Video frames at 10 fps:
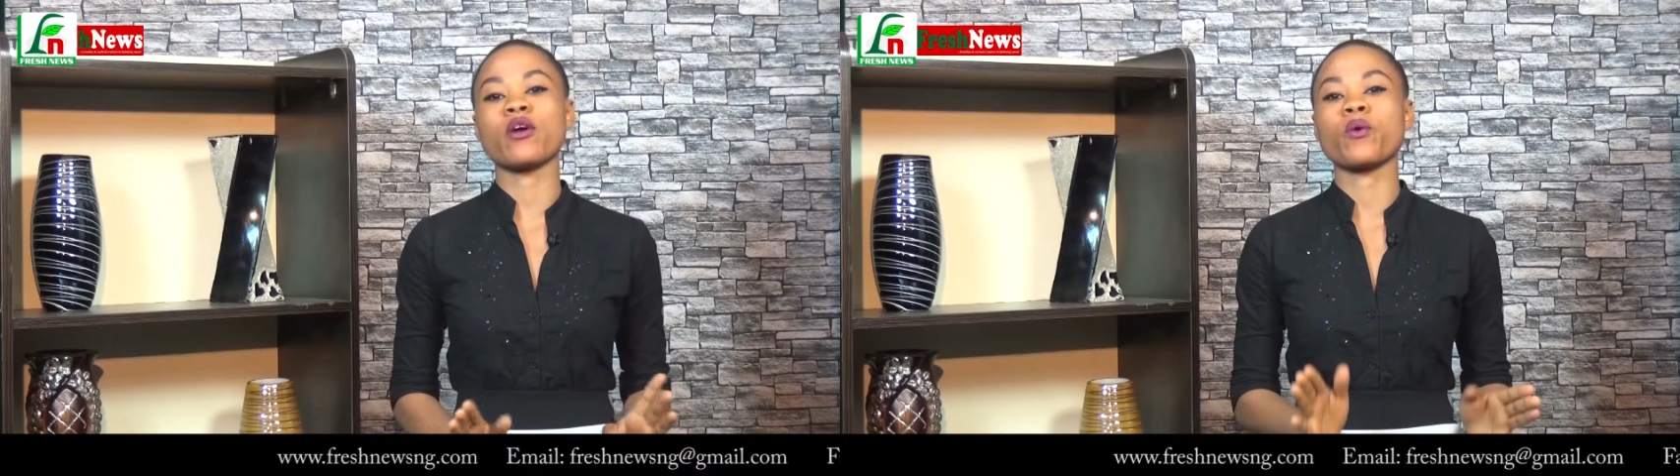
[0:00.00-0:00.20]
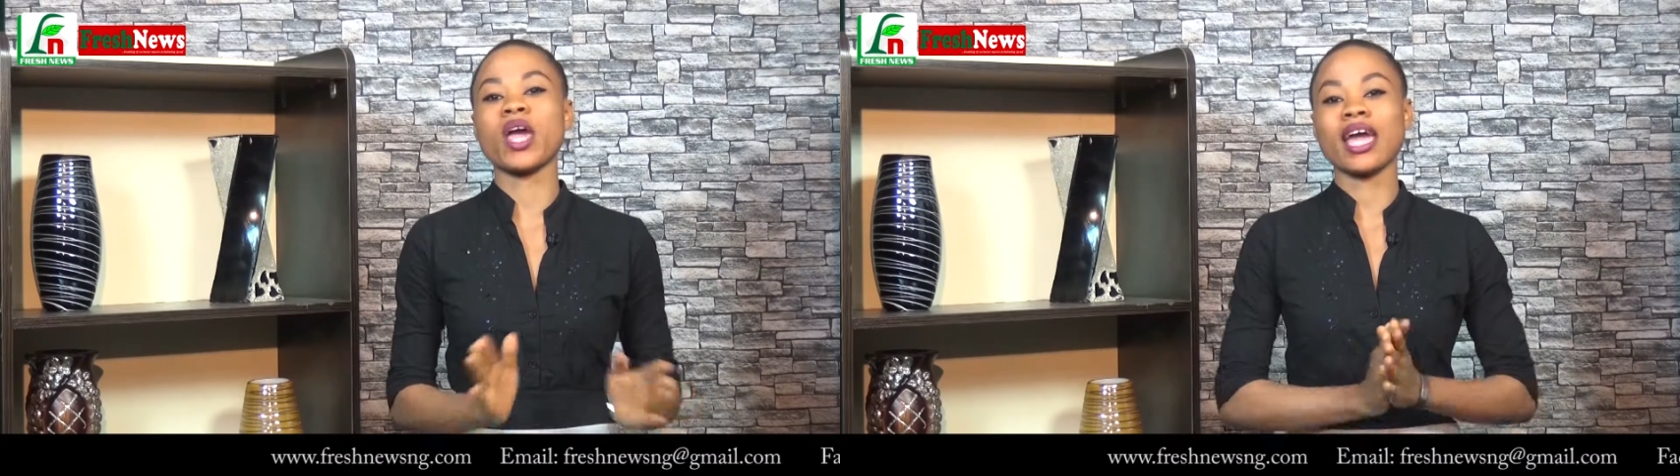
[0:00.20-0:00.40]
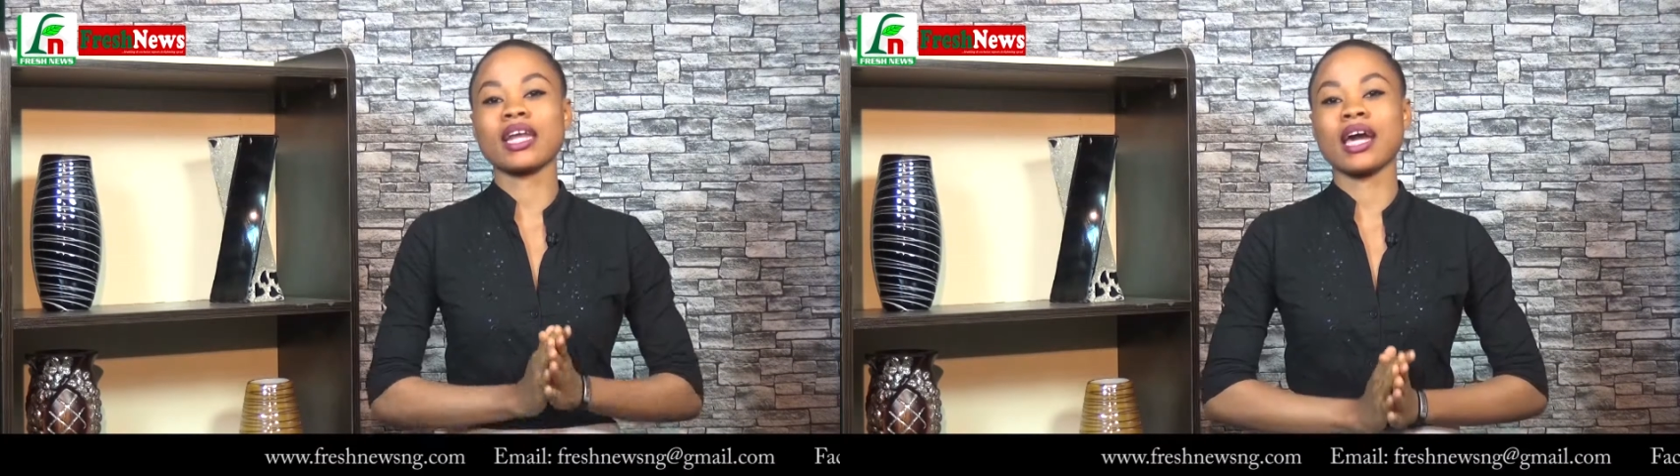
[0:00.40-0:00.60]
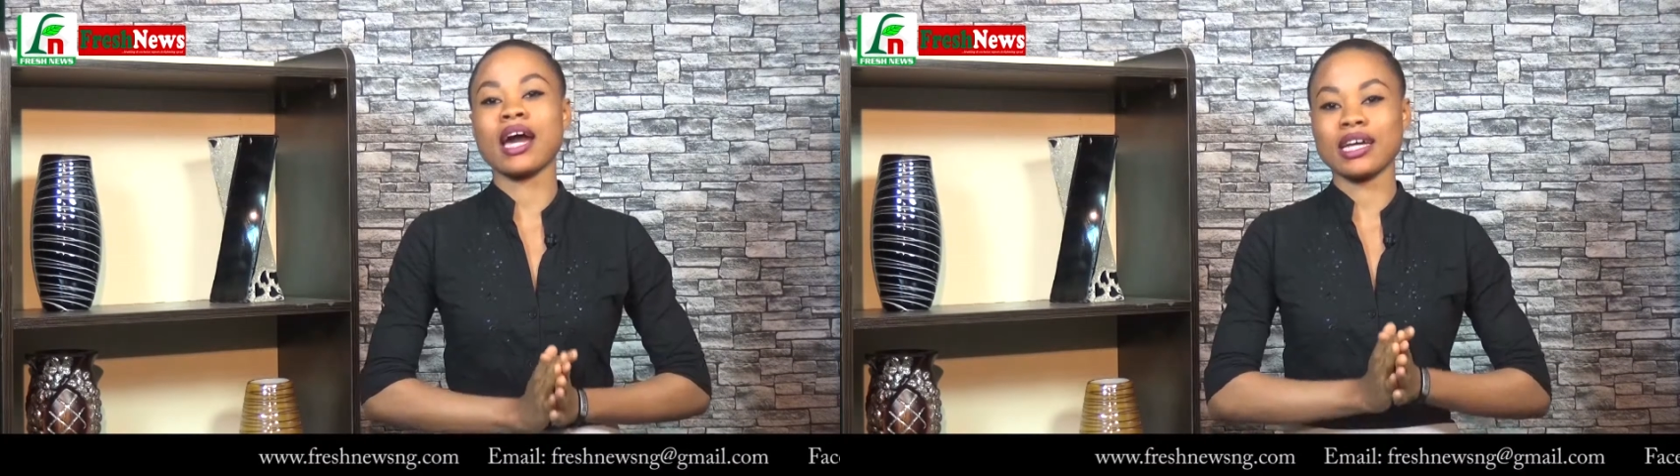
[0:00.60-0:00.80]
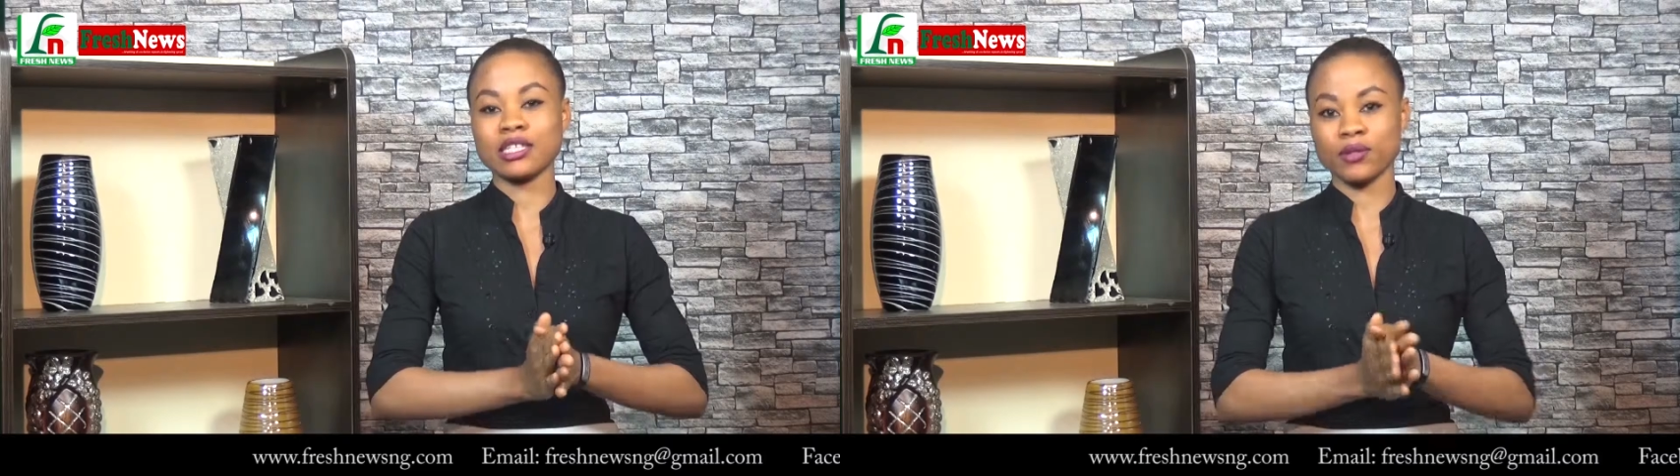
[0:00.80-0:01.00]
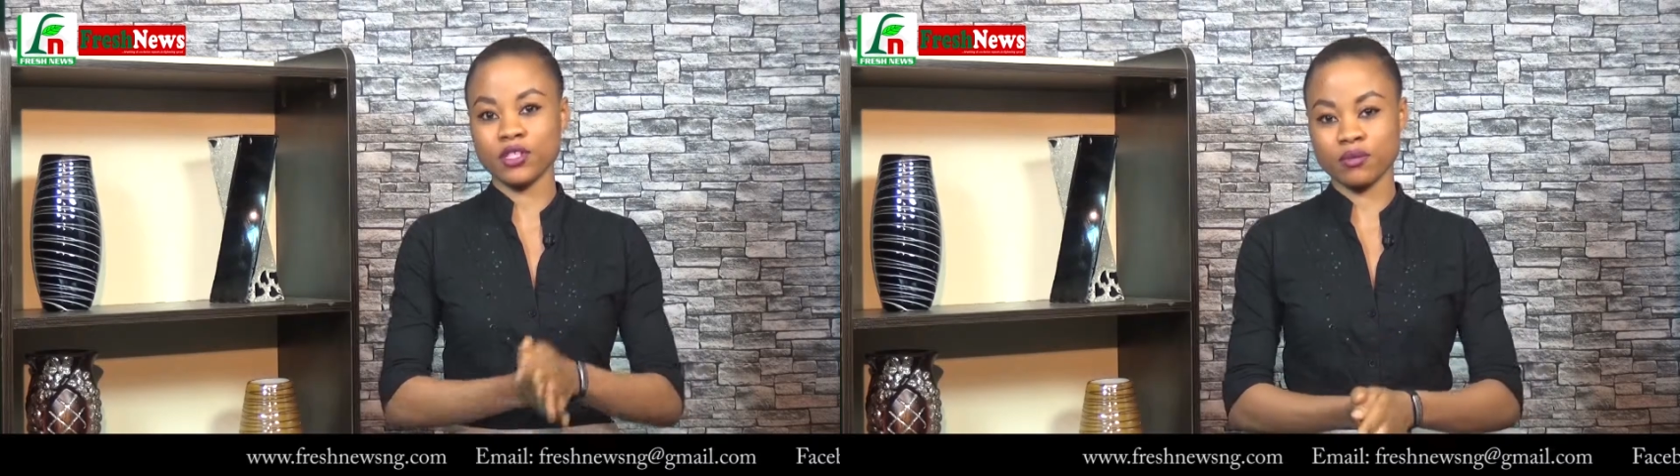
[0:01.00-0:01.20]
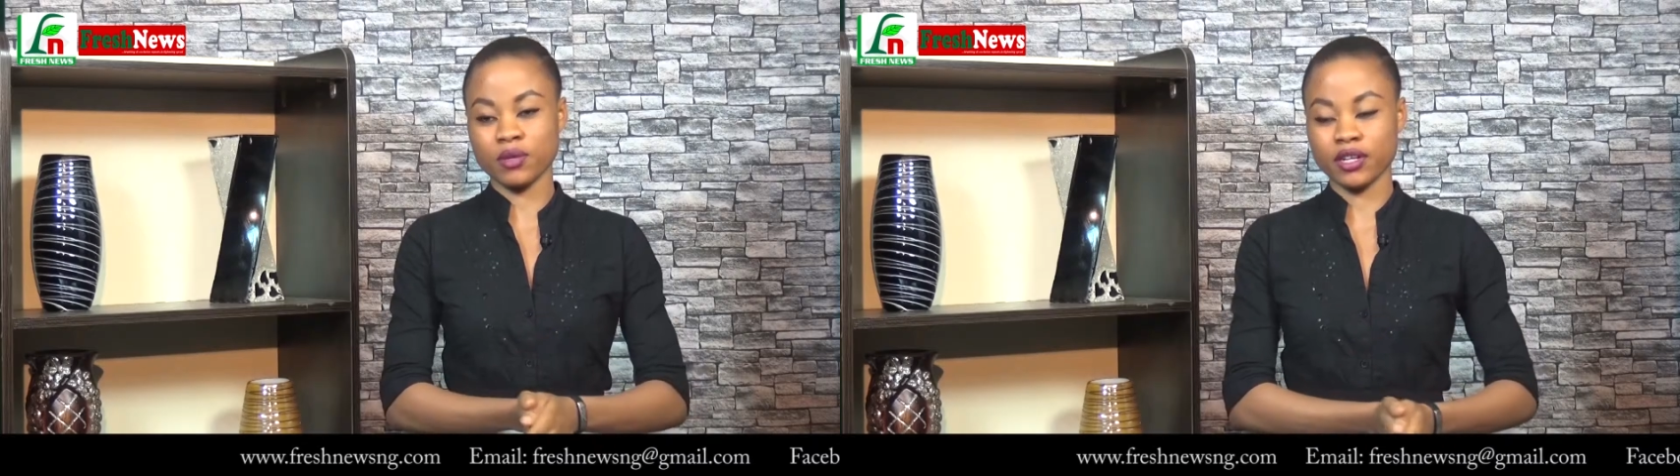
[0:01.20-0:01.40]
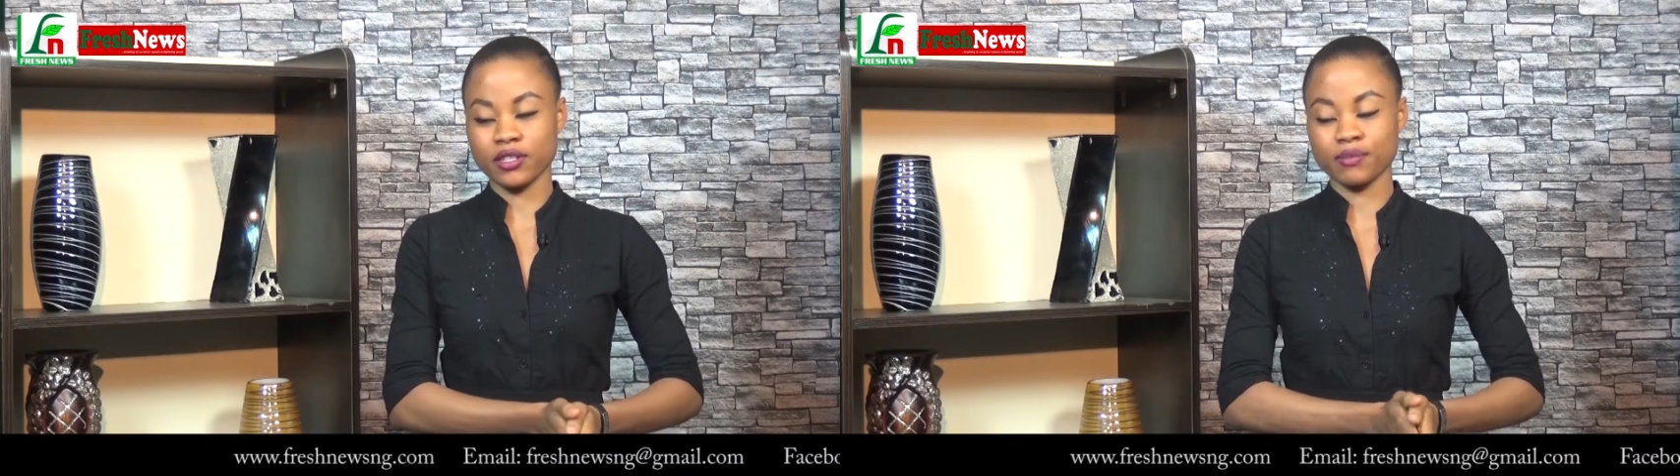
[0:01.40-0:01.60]
Lo and Casper
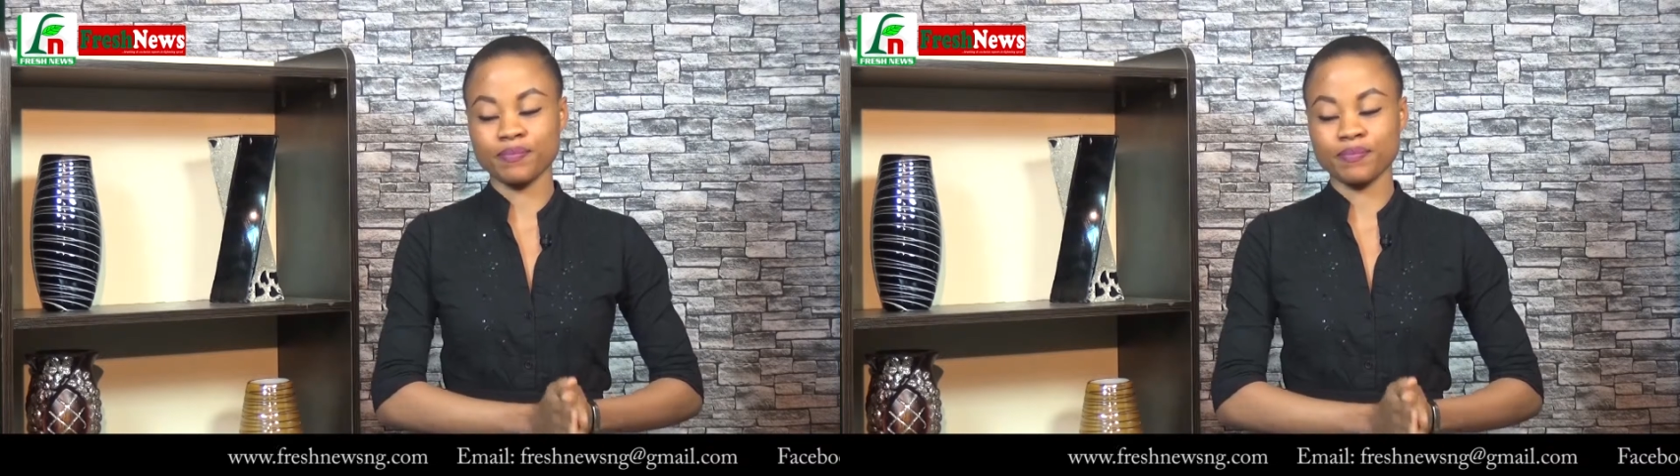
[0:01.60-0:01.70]
Smart.